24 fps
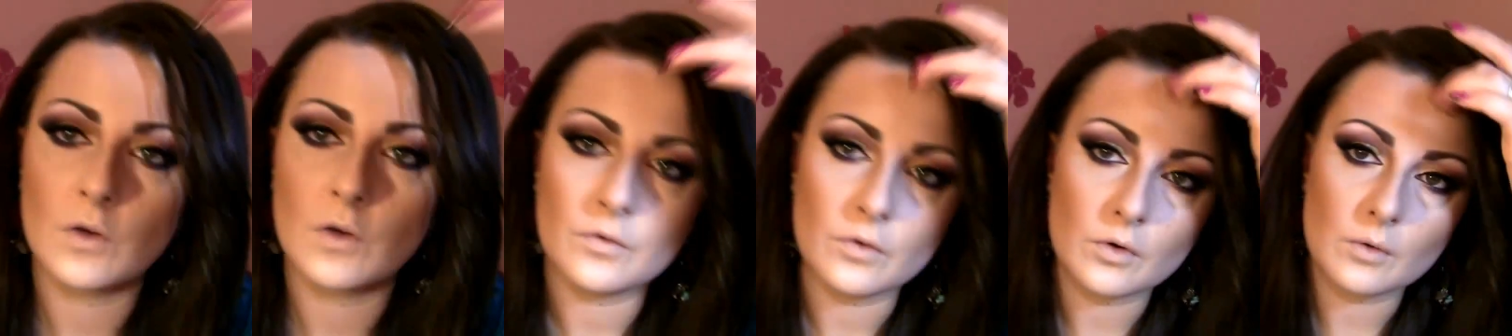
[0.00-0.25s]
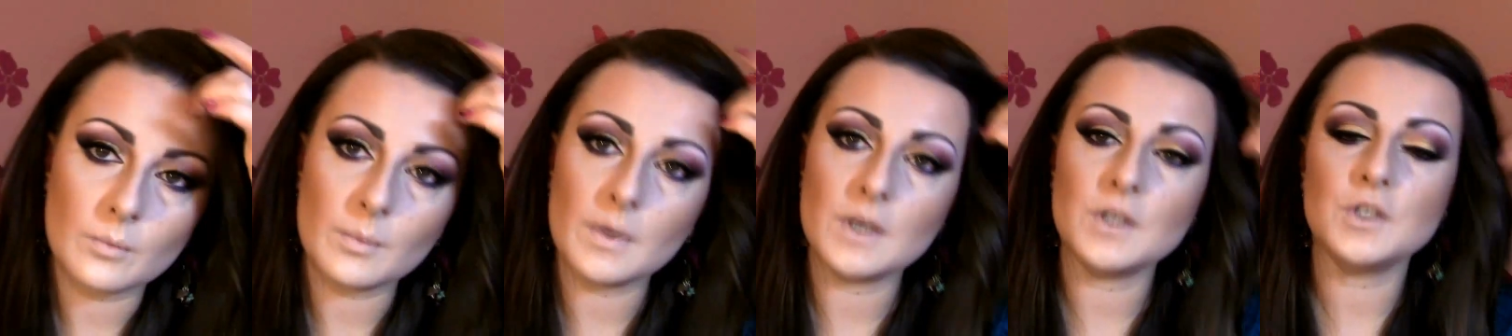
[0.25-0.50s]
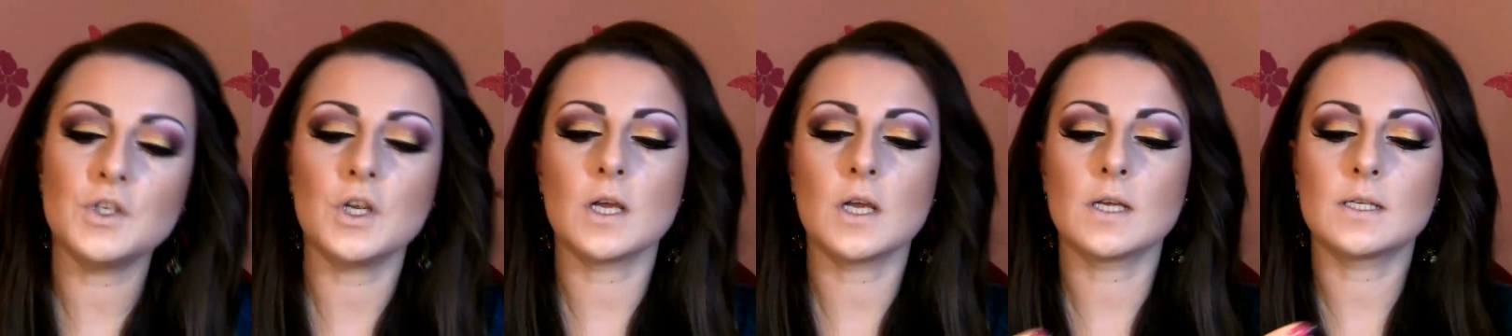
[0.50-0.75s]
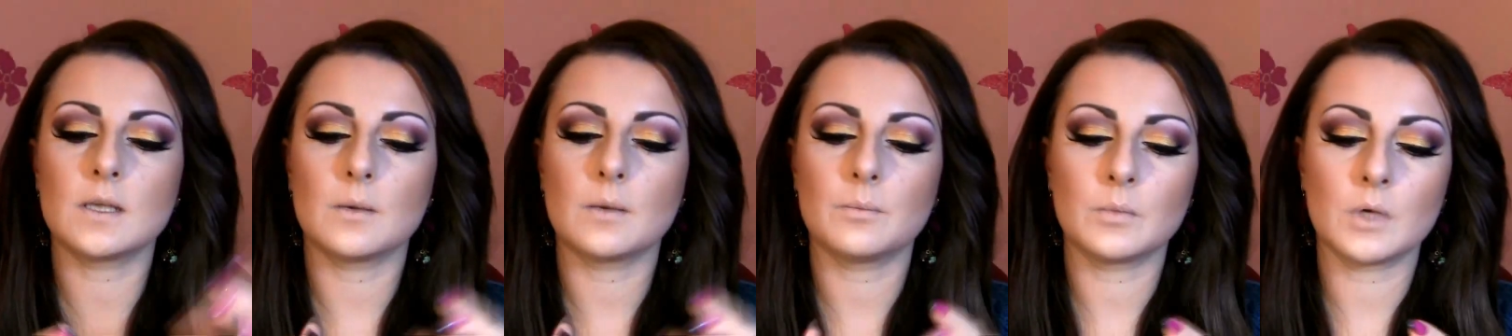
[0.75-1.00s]
For my
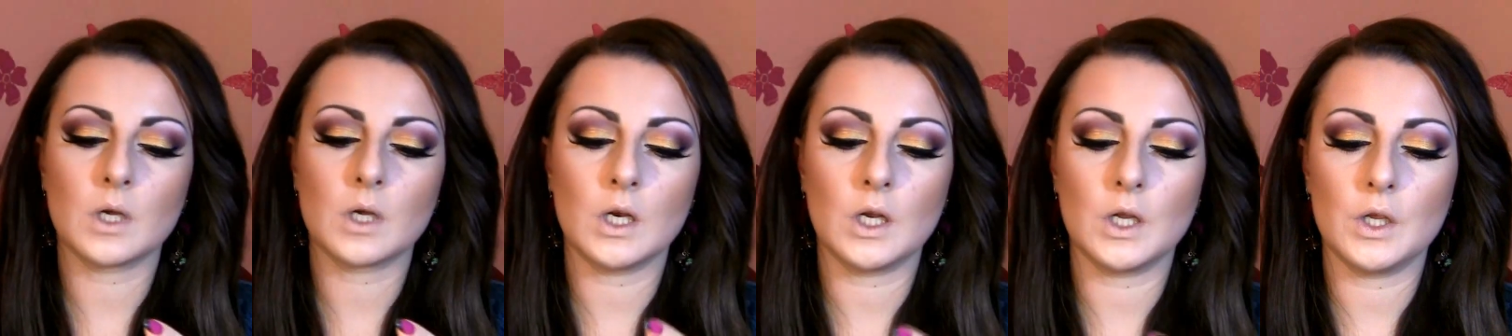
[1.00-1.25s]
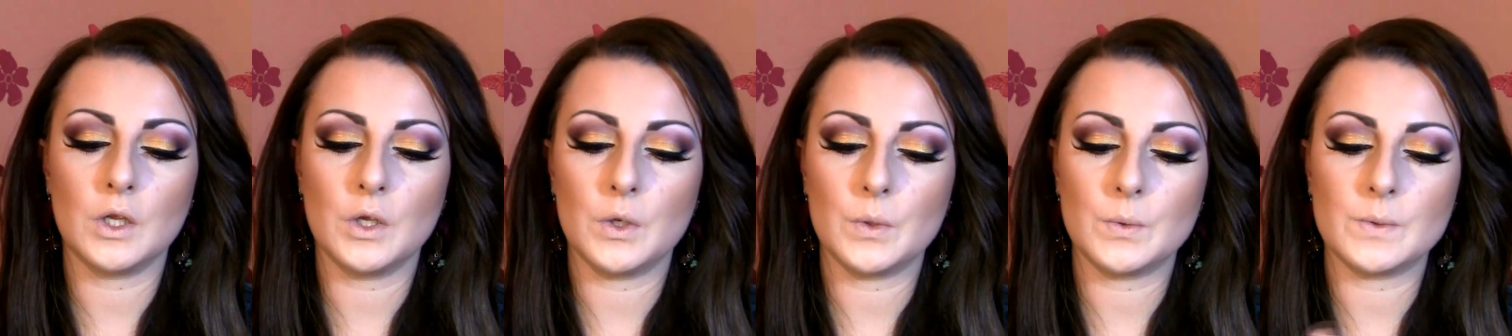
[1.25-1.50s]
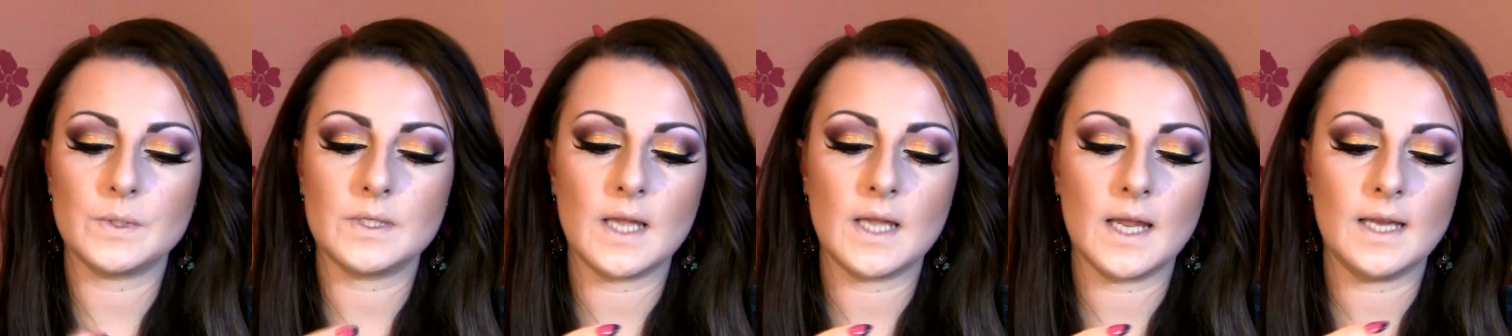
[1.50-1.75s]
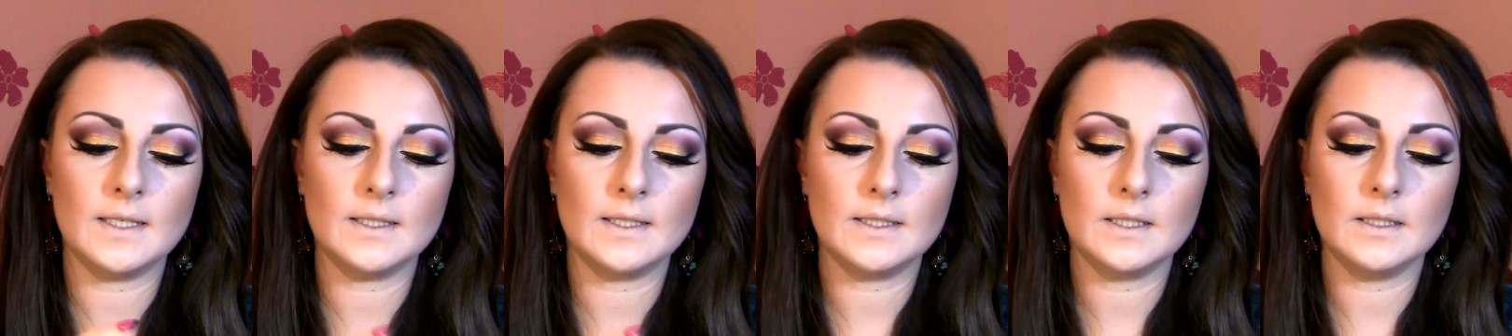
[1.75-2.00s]
cheeks, I'm gonna use
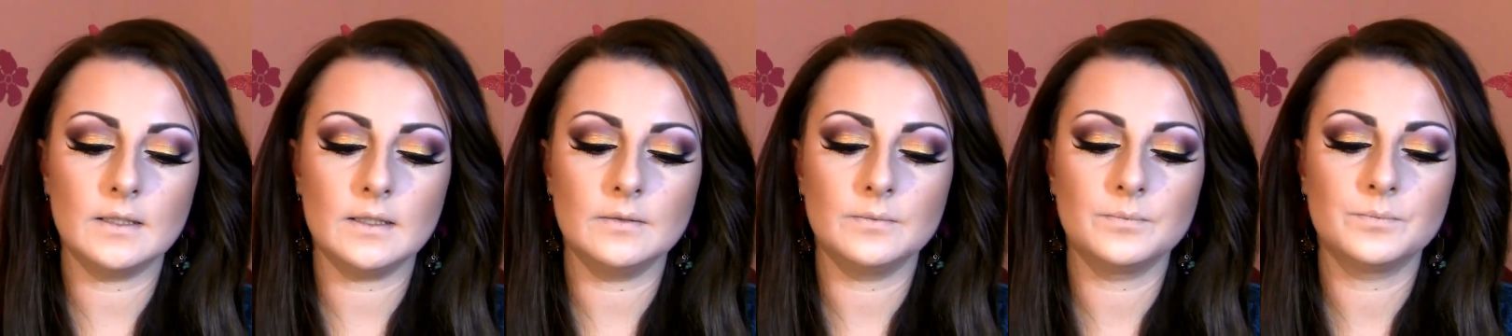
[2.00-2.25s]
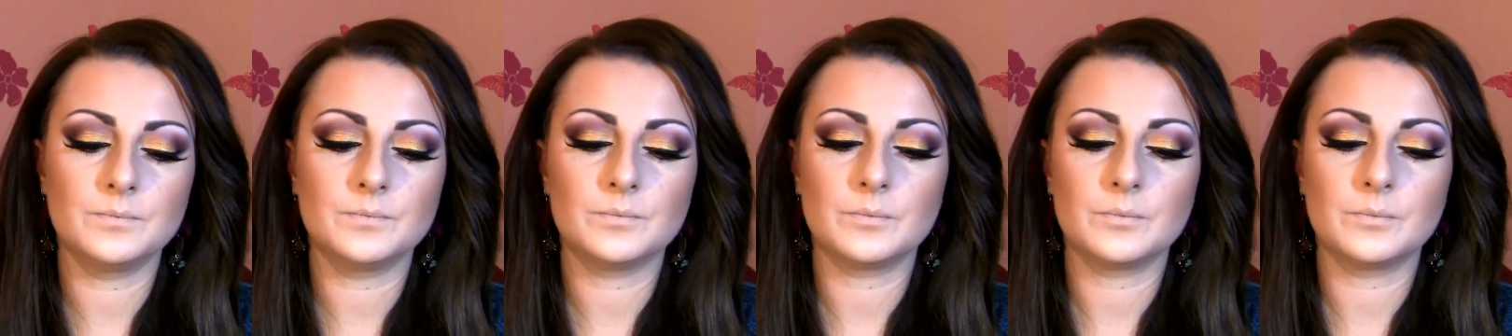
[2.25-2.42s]
Dainty